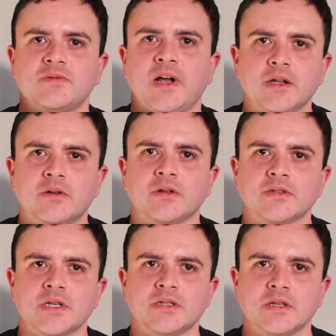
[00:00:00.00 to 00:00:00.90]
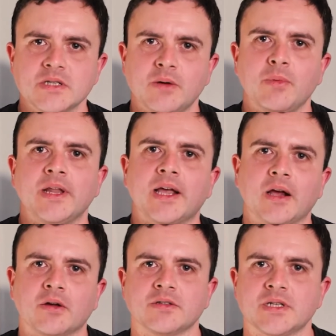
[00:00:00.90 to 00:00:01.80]
value consistency, and when they
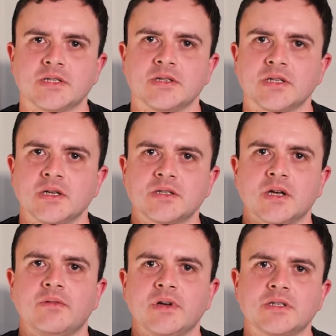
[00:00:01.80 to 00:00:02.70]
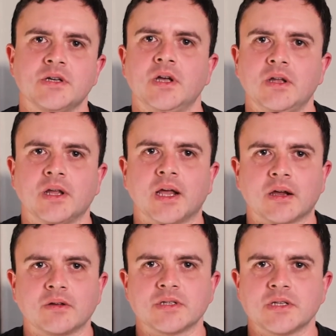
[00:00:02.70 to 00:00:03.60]
get consistency of service, they
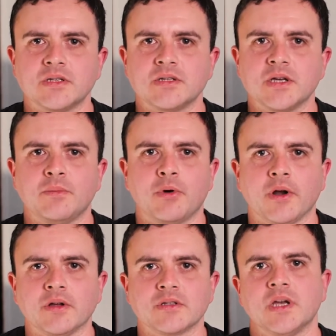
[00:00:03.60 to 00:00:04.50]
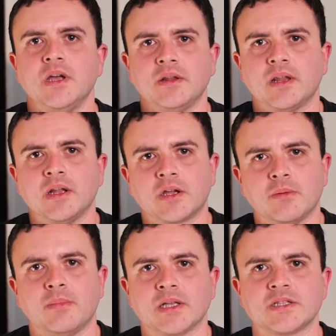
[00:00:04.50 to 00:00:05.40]
get consistency of product, then they
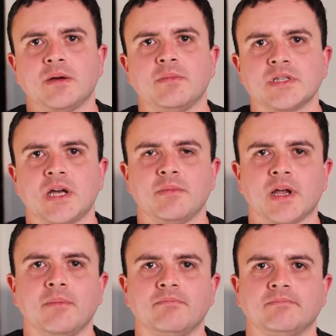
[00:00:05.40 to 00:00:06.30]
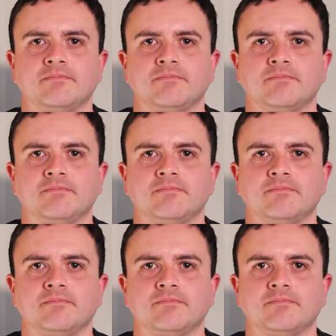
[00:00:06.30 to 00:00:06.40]
come back time and time again.